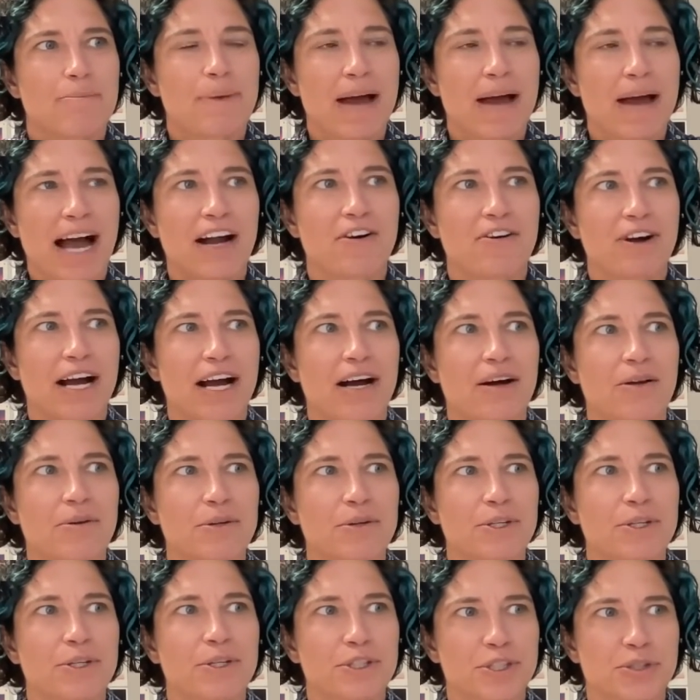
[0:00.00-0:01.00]

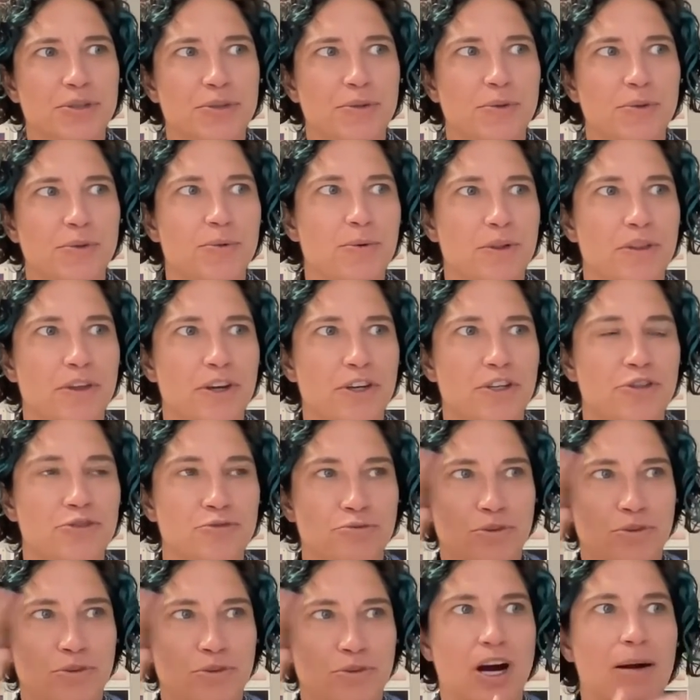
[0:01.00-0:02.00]
background to the
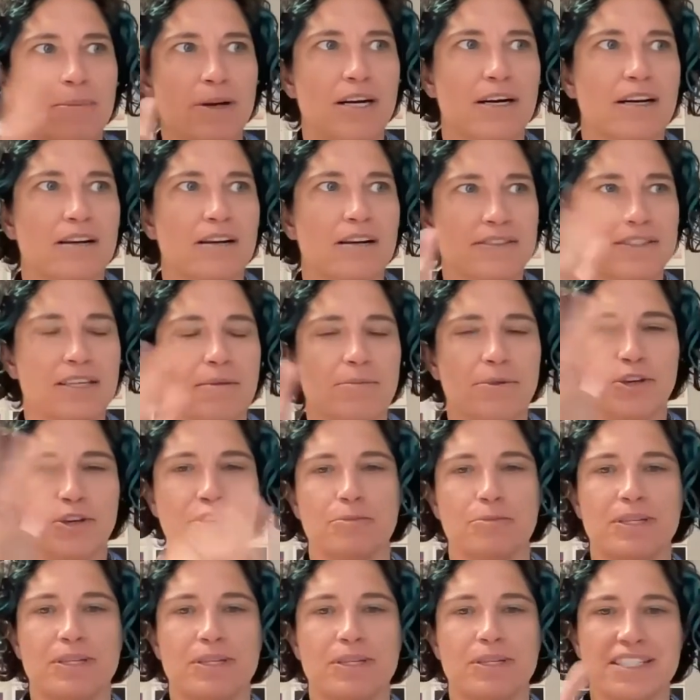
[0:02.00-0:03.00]
drama of some
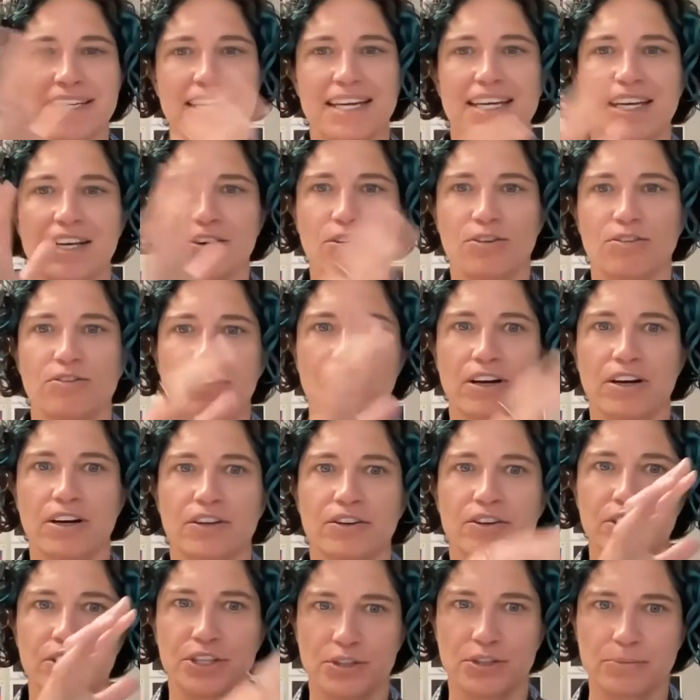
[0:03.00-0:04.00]
humans taking over
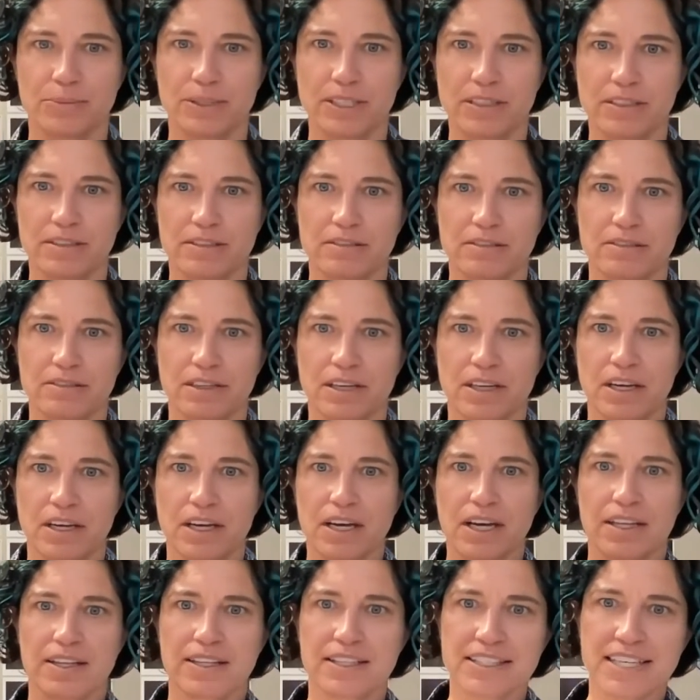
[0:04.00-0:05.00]
other humans.
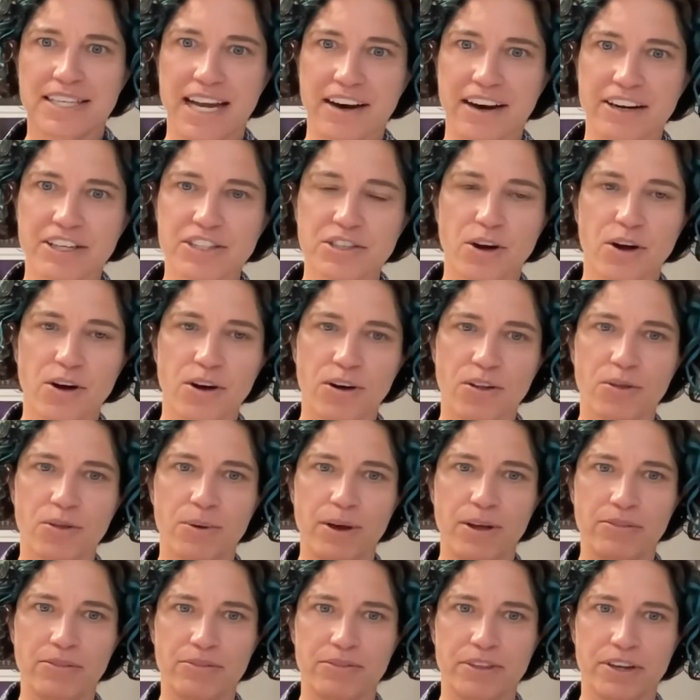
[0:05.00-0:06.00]
This carries all the
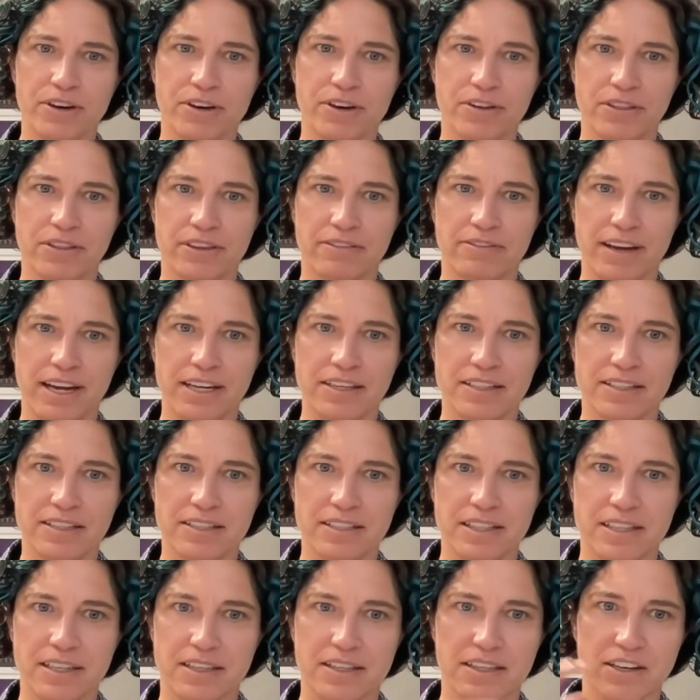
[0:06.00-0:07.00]
way through the earthly
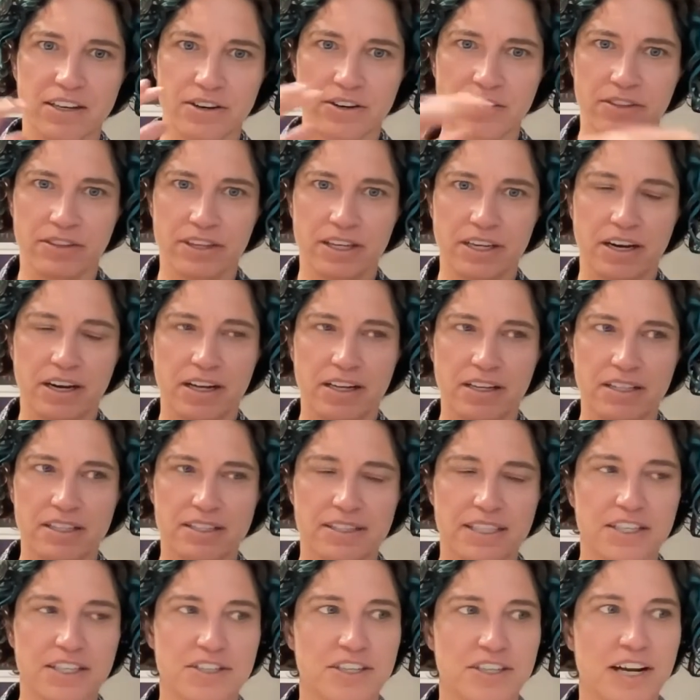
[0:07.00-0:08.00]
fantasy and the earthly
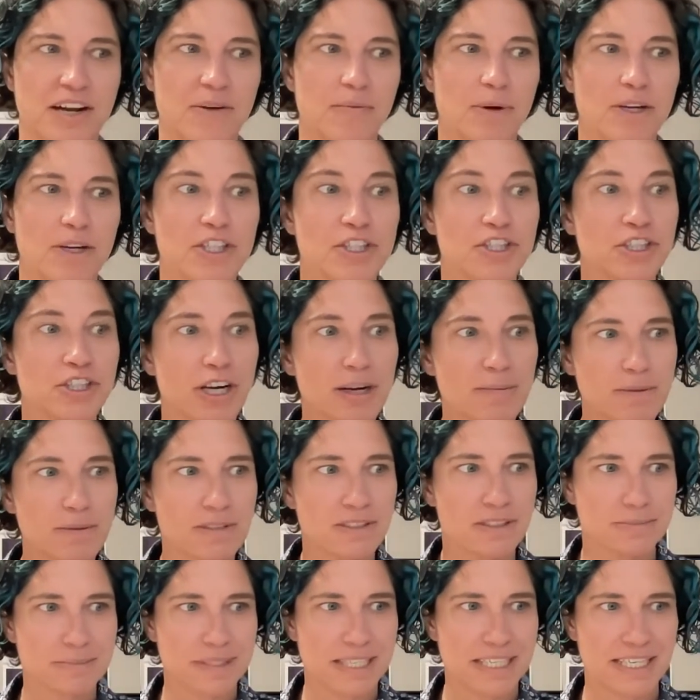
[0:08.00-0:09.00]
colonization. And what
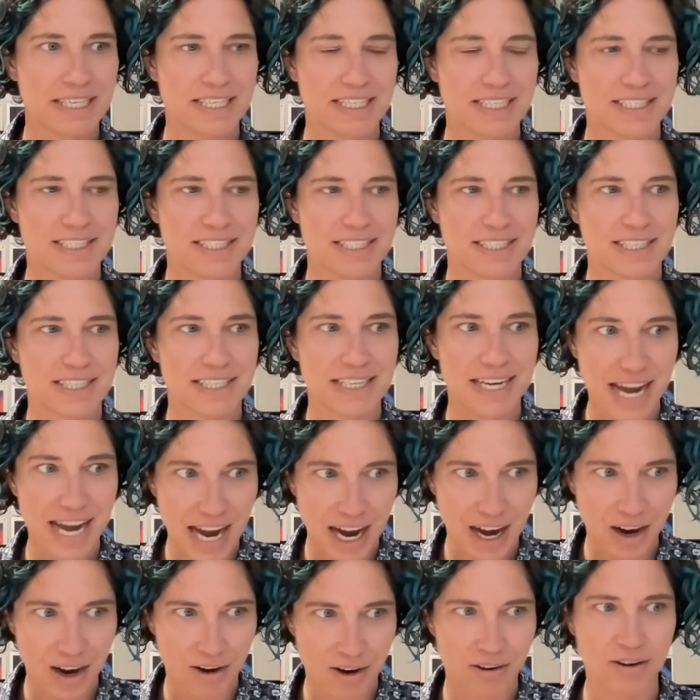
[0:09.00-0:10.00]
troubles me is that
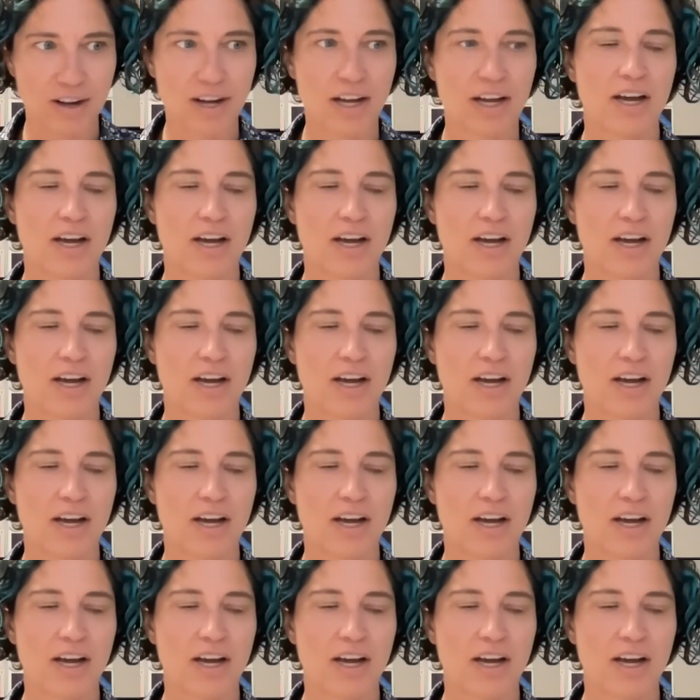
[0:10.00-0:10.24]
now,